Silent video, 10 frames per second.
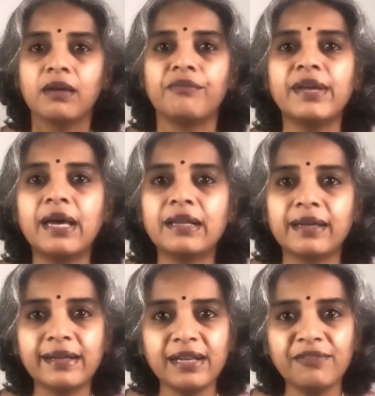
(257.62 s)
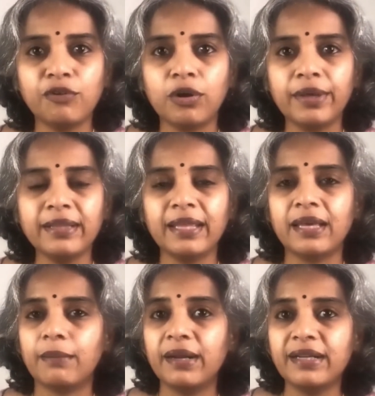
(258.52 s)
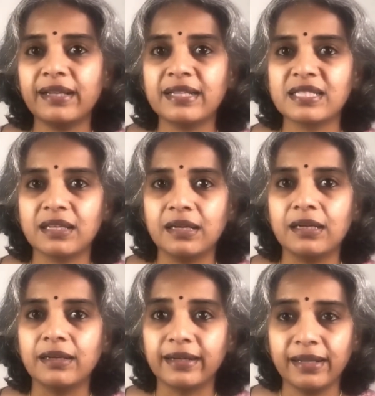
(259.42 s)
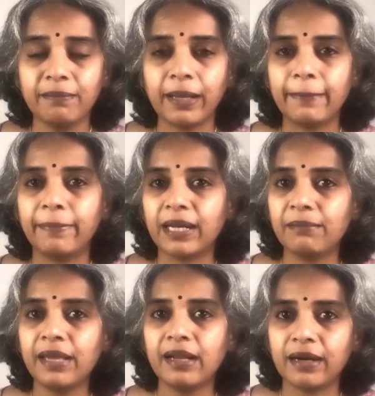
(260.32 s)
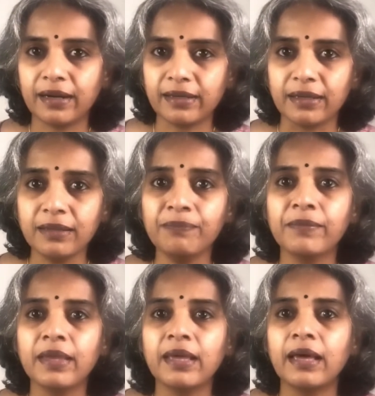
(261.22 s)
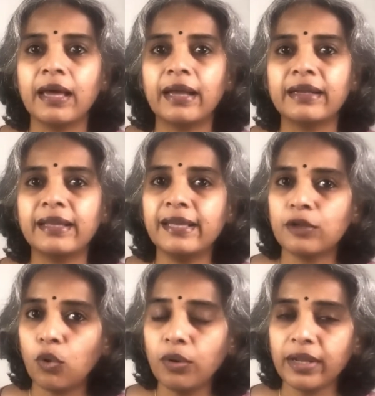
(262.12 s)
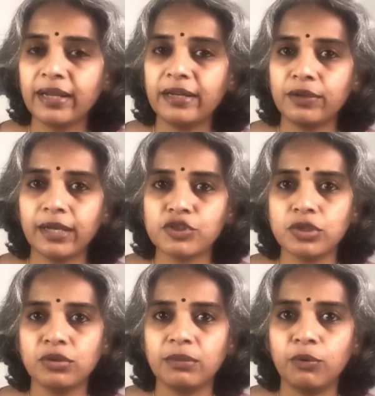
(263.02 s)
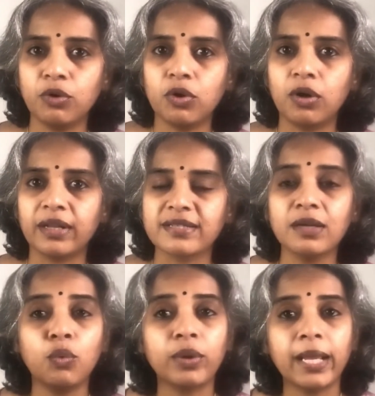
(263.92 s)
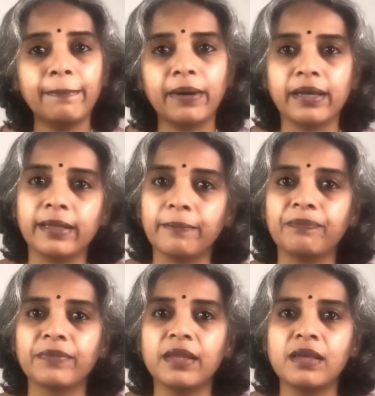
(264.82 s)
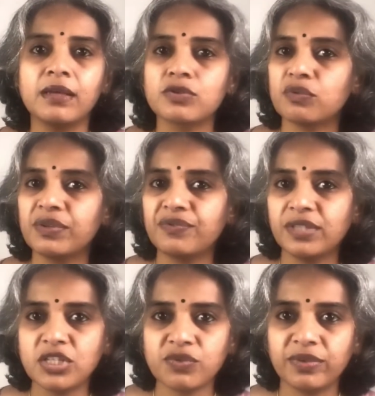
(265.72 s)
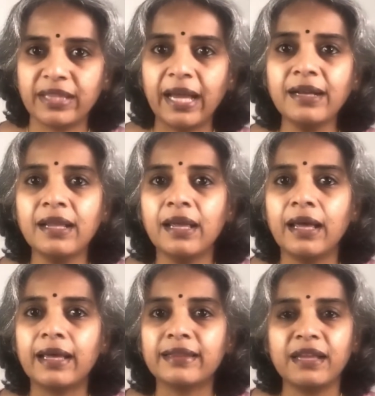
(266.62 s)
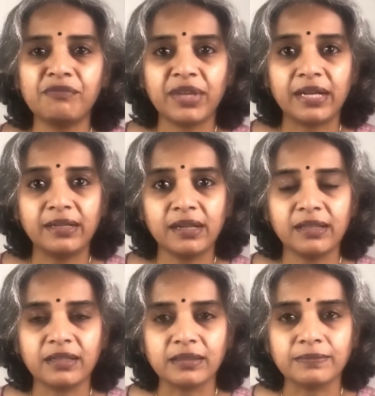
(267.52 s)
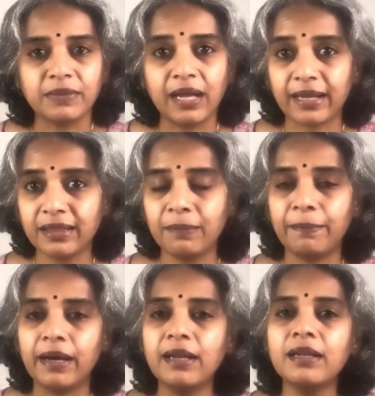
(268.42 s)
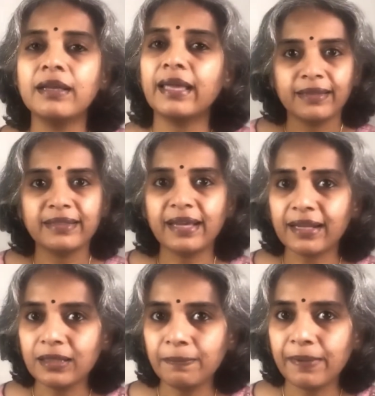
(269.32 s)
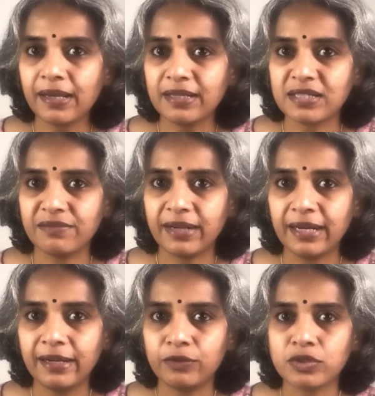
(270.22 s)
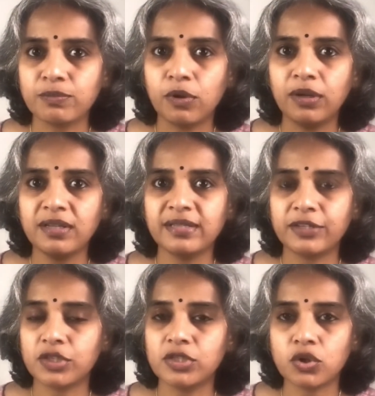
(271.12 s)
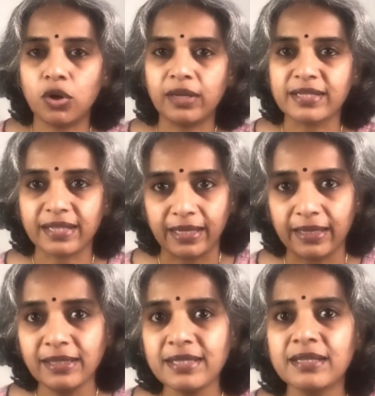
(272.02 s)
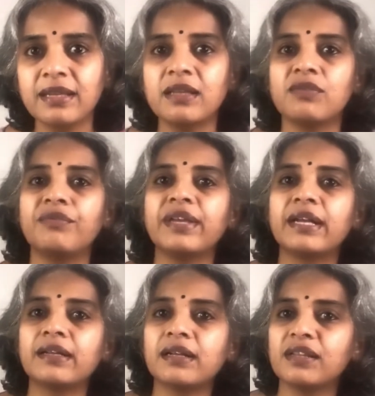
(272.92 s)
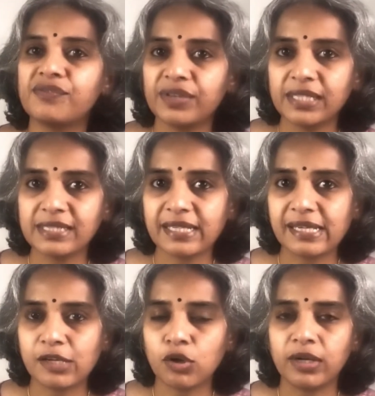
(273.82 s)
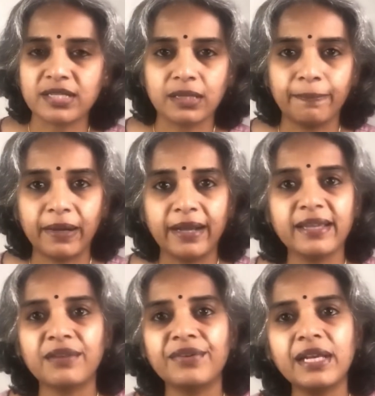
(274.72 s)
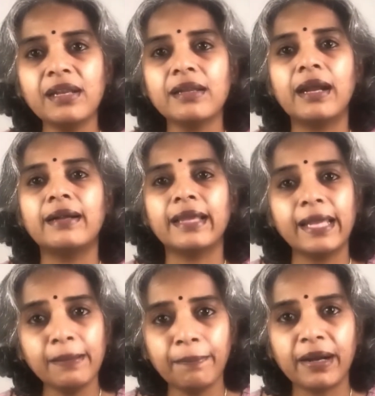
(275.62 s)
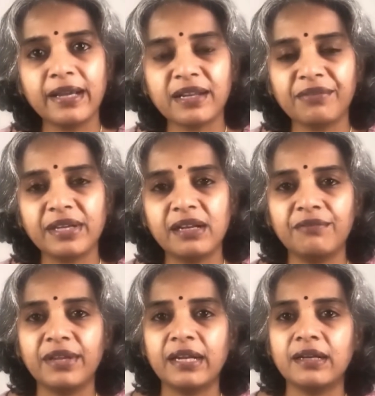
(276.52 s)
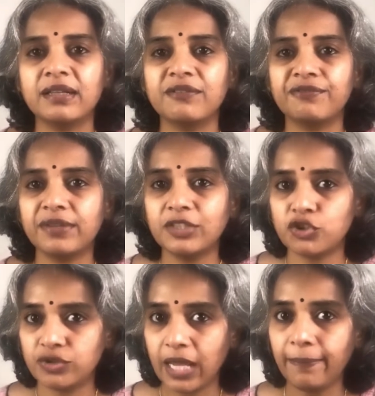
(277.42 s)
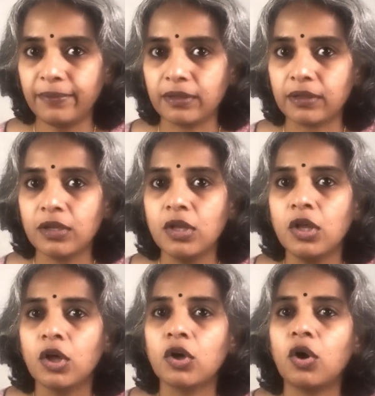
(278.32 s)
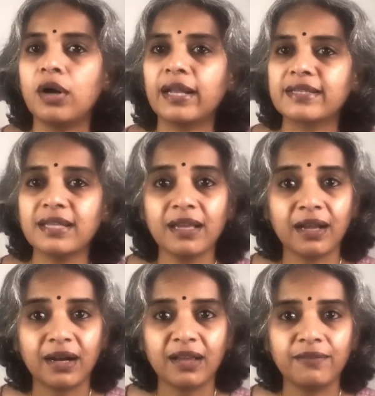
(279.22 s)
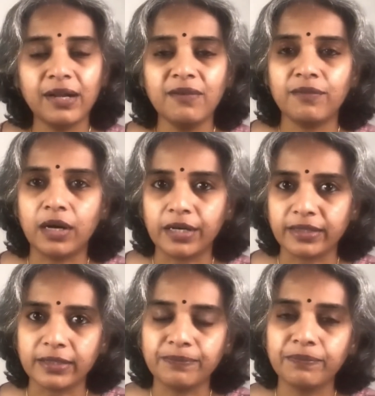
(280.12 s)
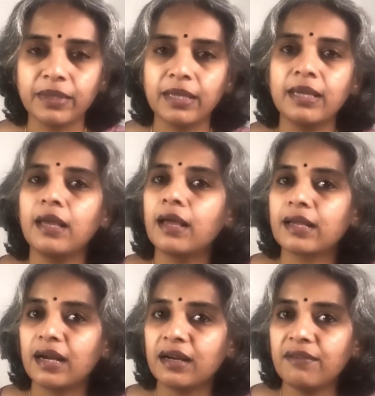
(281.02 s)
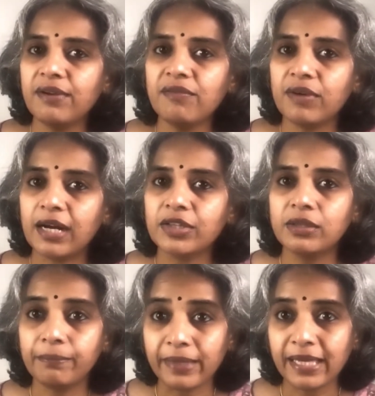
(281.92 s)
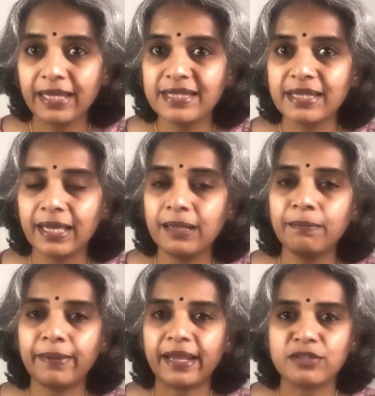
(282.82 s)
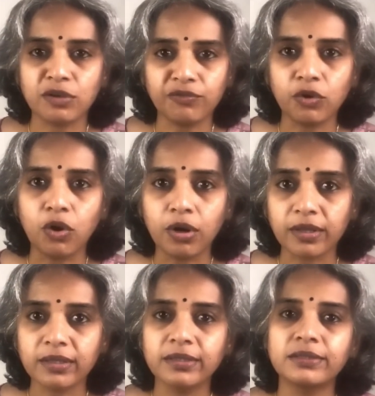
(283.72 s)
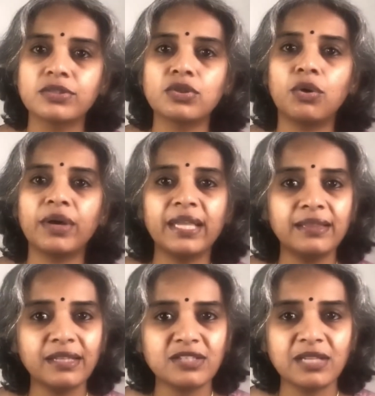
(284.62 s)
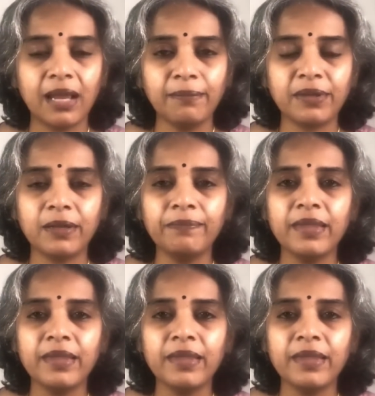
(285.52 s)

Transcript: We are currently following the commentaries written by Parimal Alagar, and he wrote an introduction to the book called as a Urai Payiram. So we finished with that, and then we enter the Arathu Paal. The Arathu Paal is divided into smaller sections called as Iyals. We entered the first Iyal called as the Payira viyal, and in Payira viyal we entered the first chapter called as a Kadavul Vaazhthu. Kadavul Vaazhthu means in praise of God. So in this chapter,